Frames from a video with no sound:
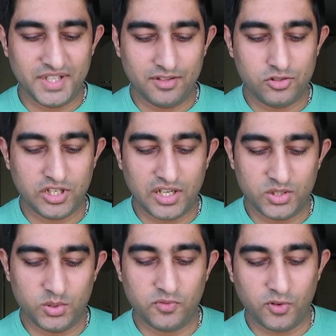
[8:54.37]
They
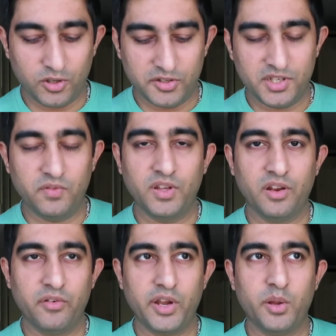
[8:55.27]
charge you for the TV
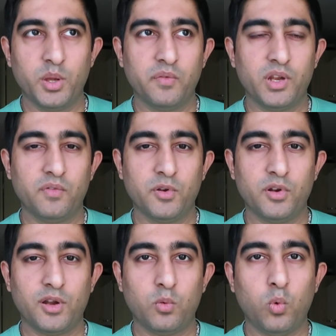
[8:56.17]
and radio even if you do
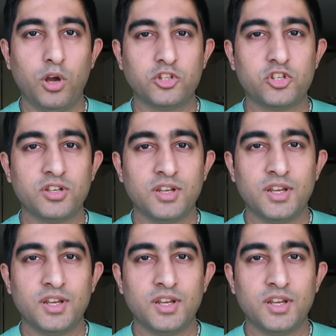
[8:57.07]
not watch,